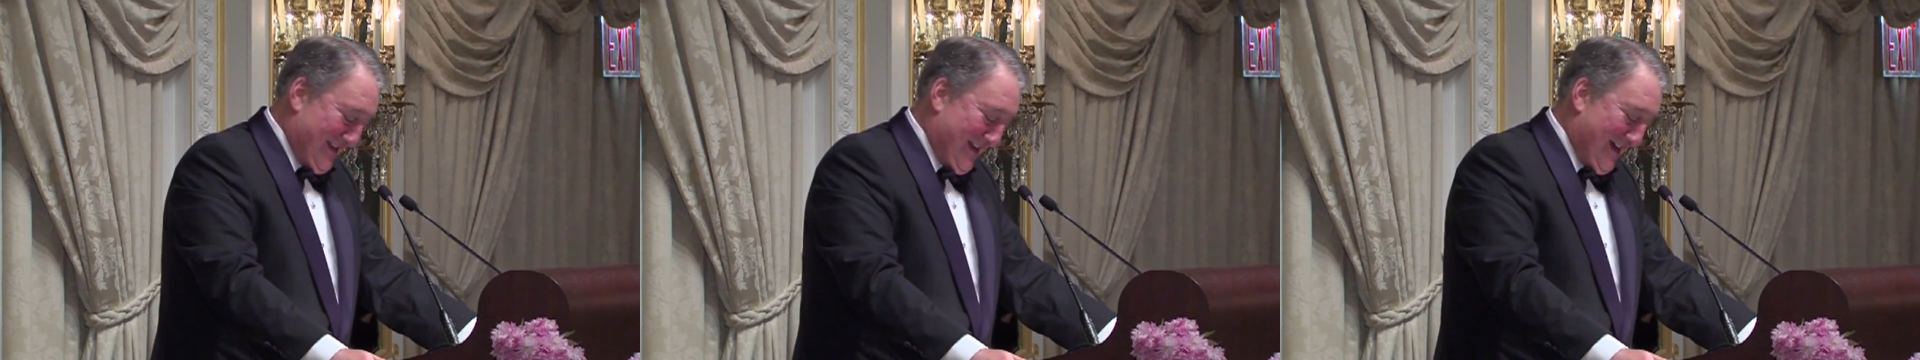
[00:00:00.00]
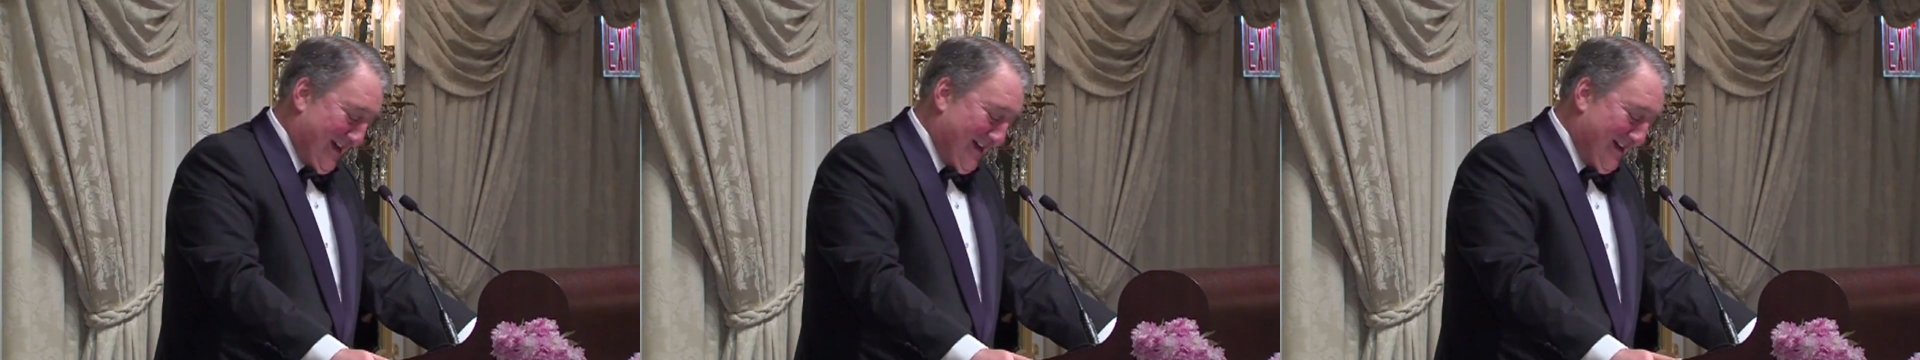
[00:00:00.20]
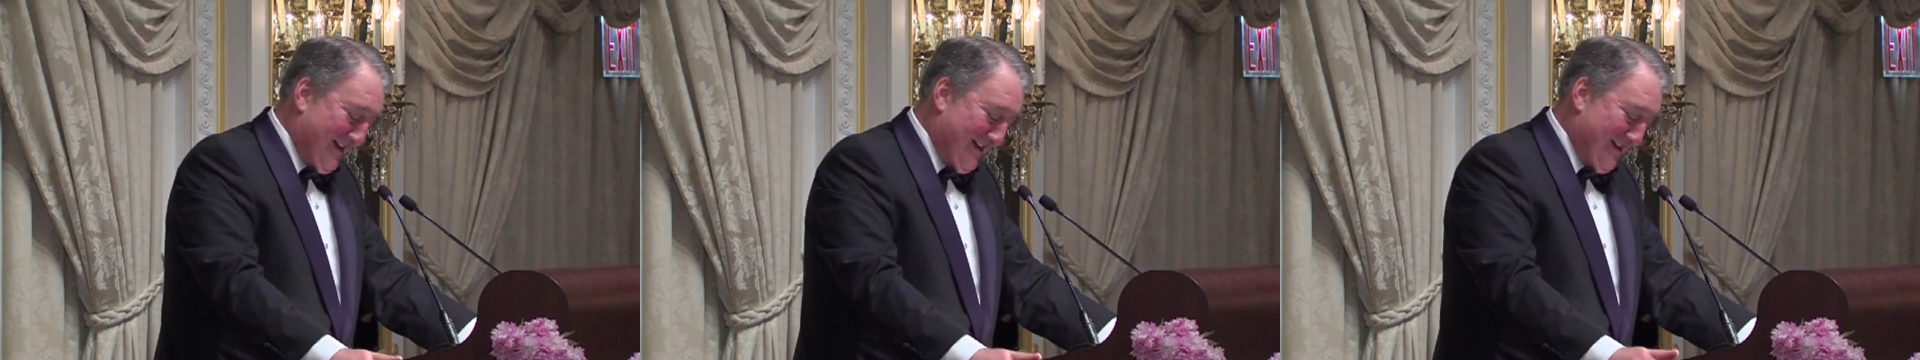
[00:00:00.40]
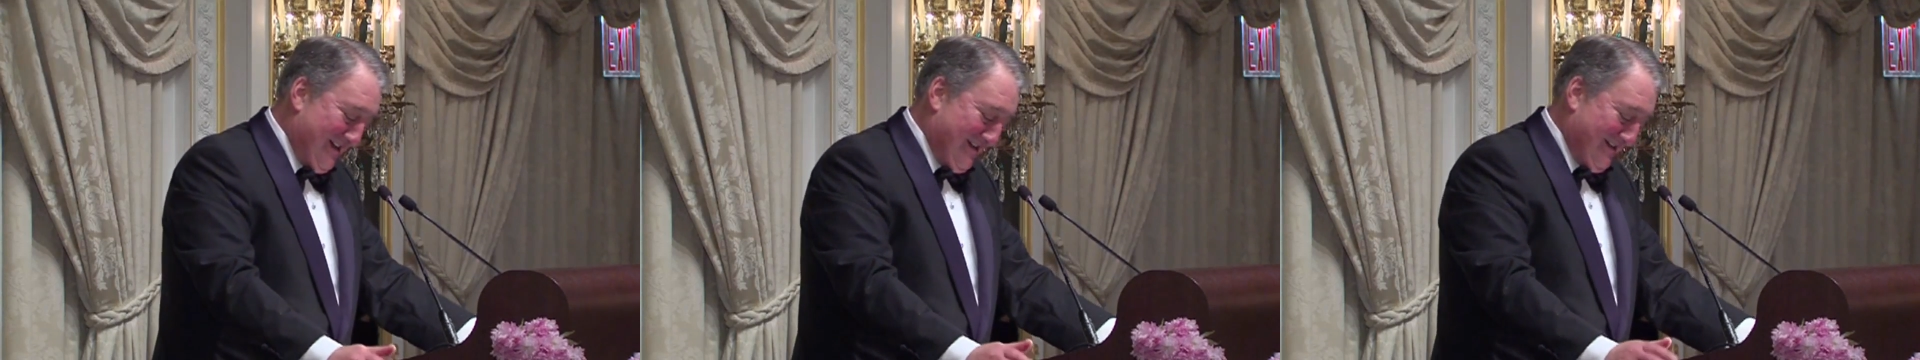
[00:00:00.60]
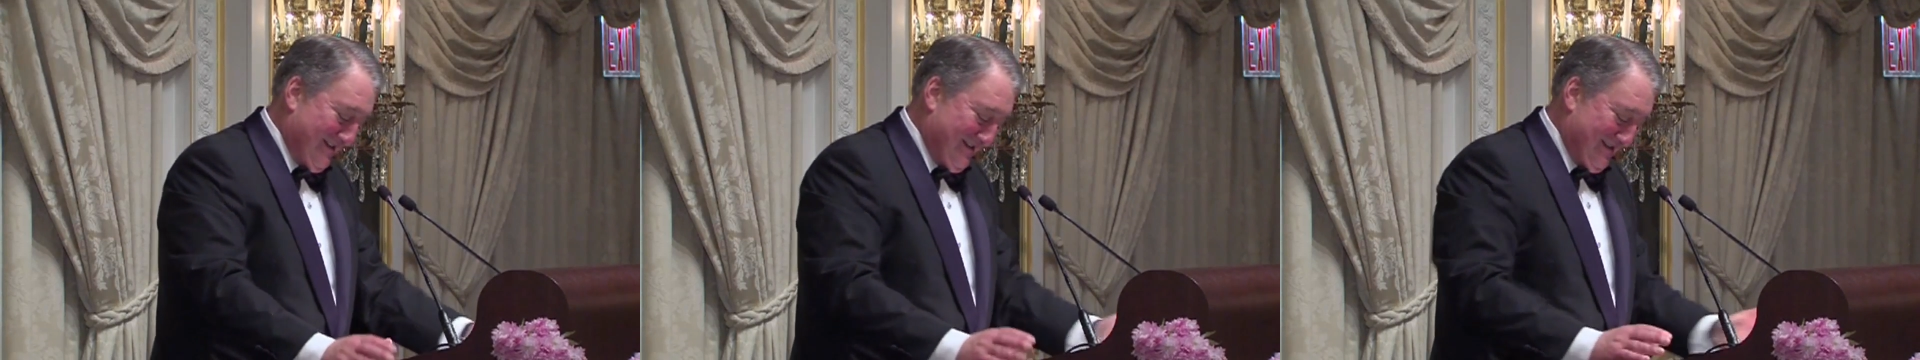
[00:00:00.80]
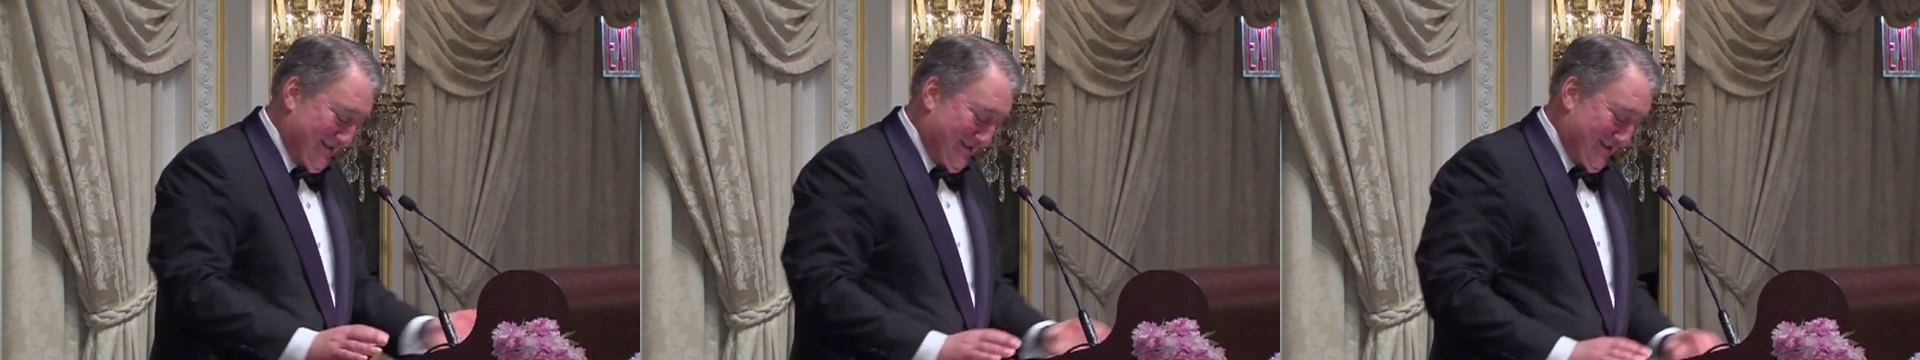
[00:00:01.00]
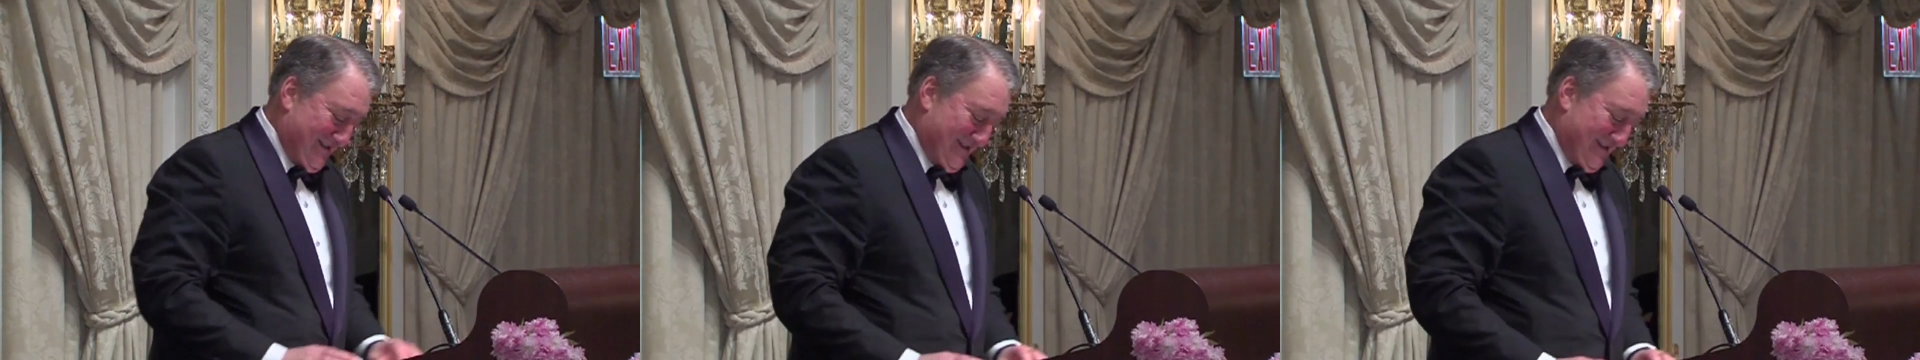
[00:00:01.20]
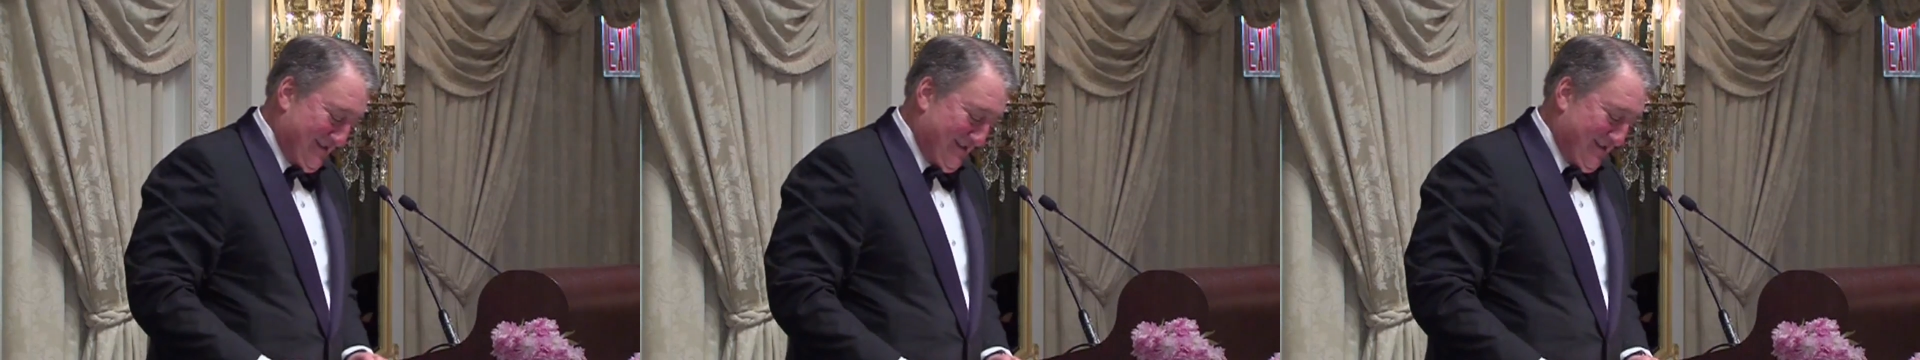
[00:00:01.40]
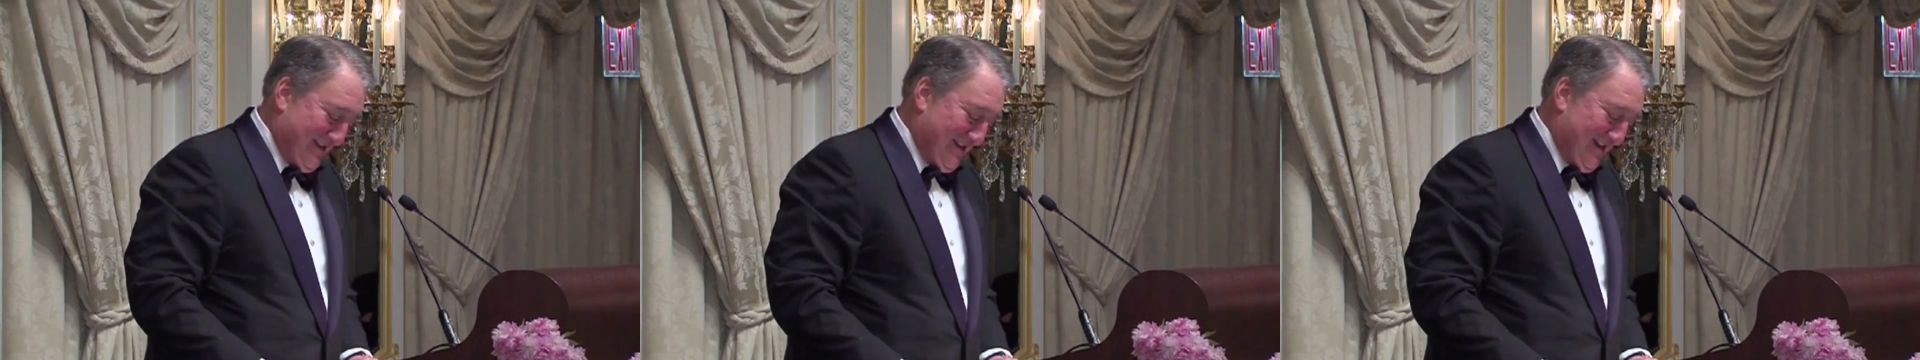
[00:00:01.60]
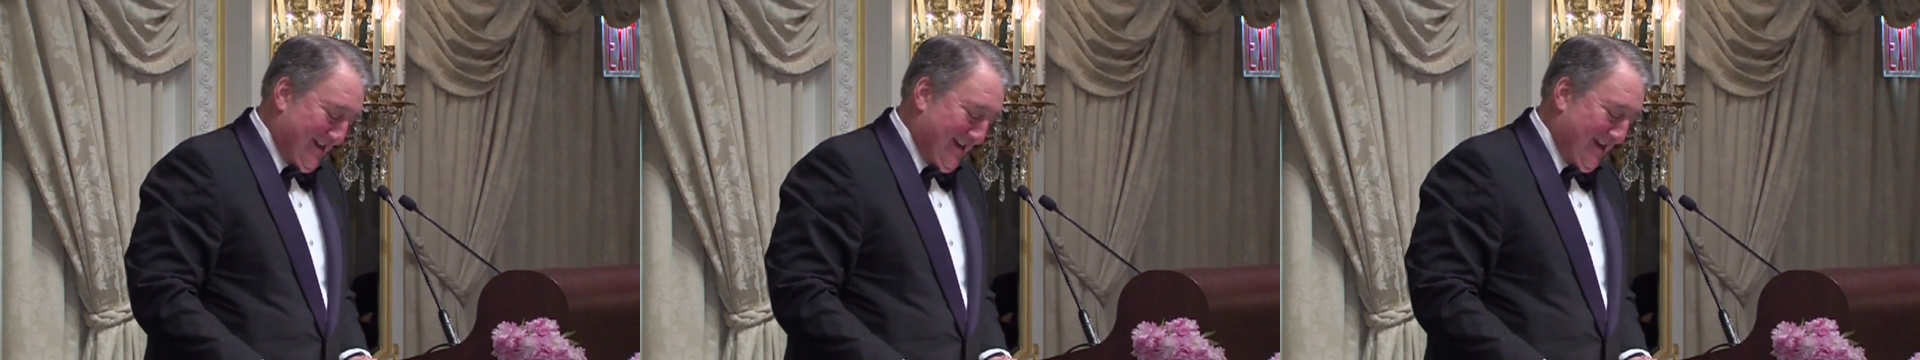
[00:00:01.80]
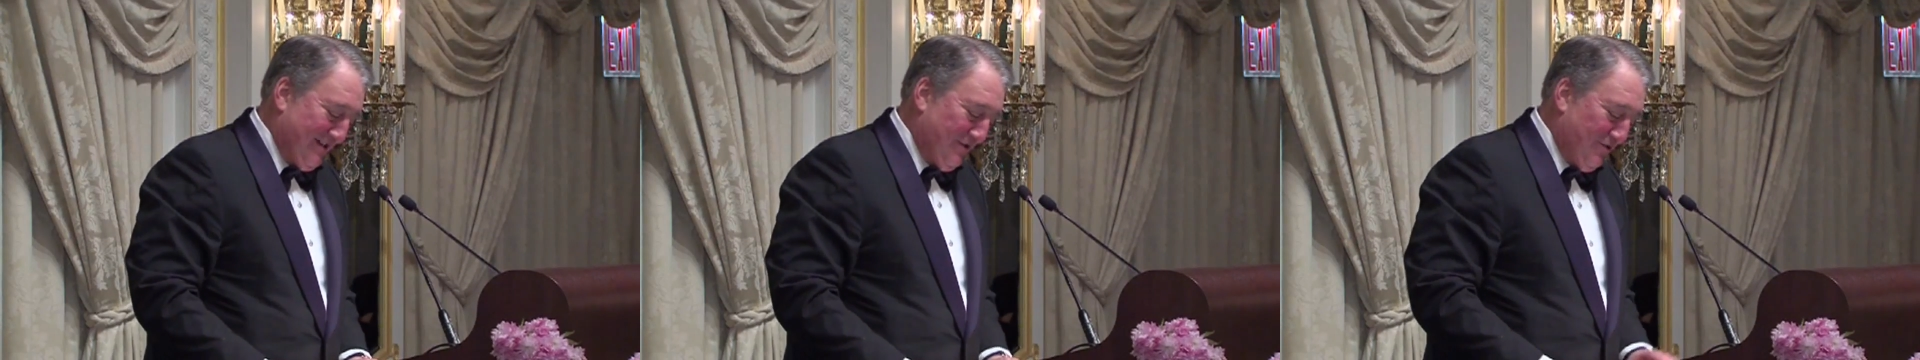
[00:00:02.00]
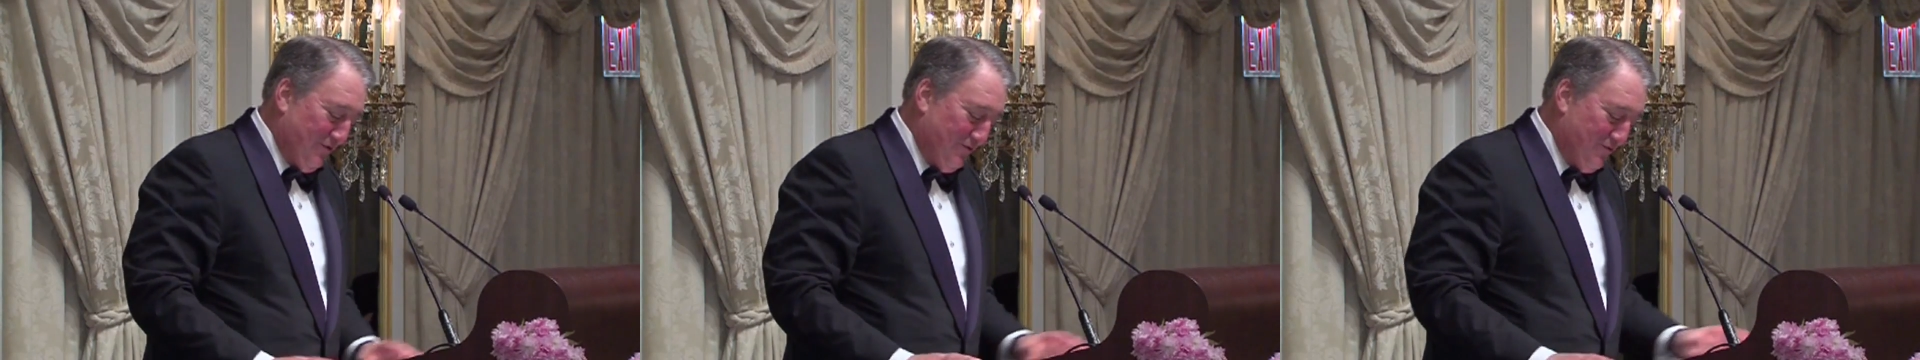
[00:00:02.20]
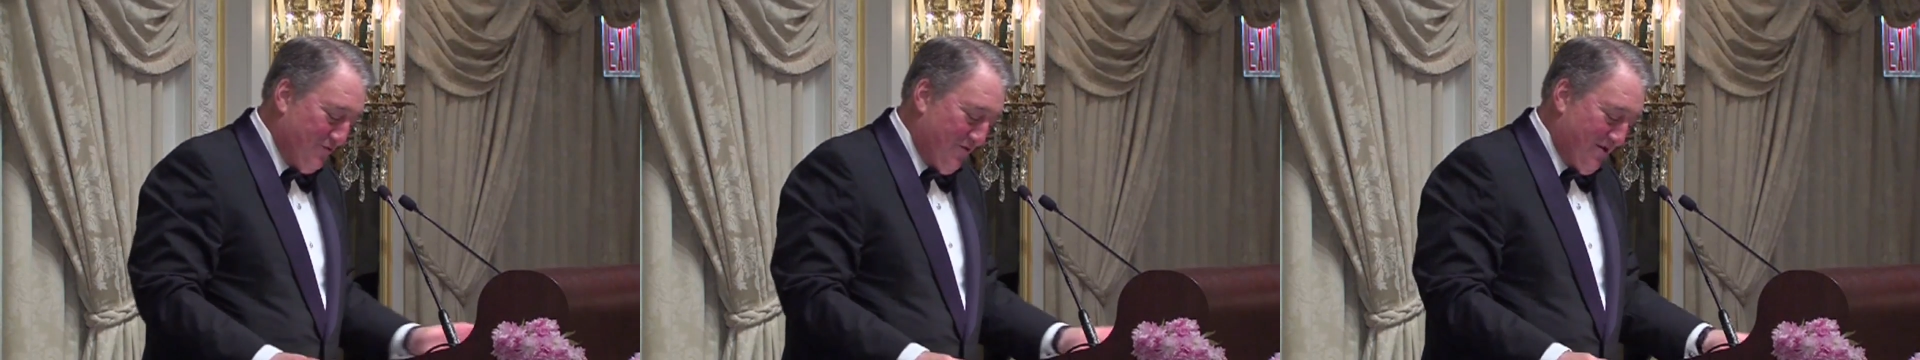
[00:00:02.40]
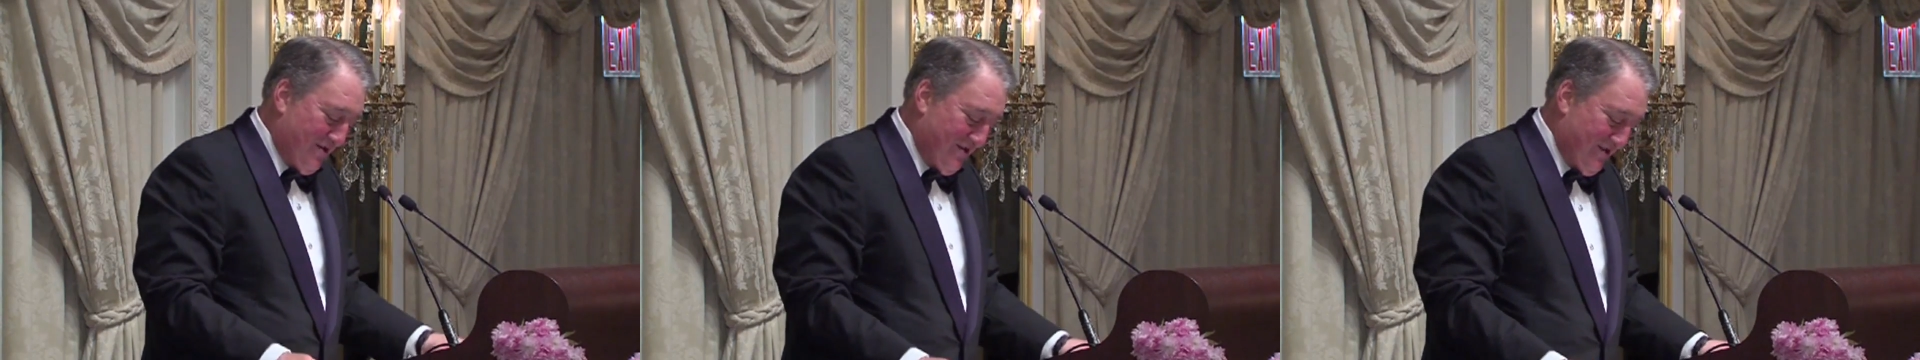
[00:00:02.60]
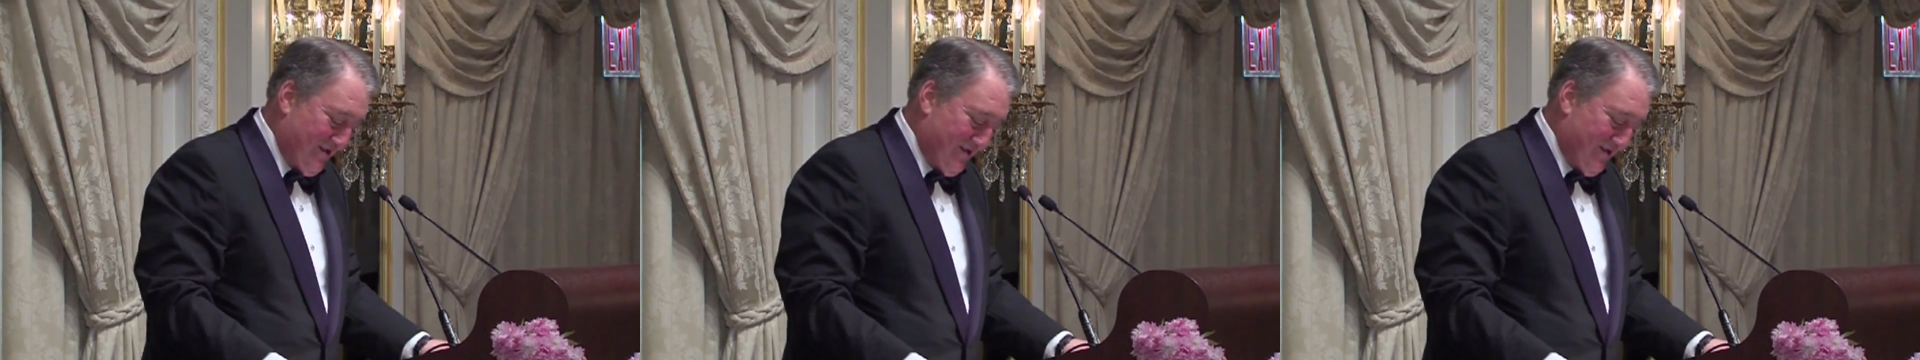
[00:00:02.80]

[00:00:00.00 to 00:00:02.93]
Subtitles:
a new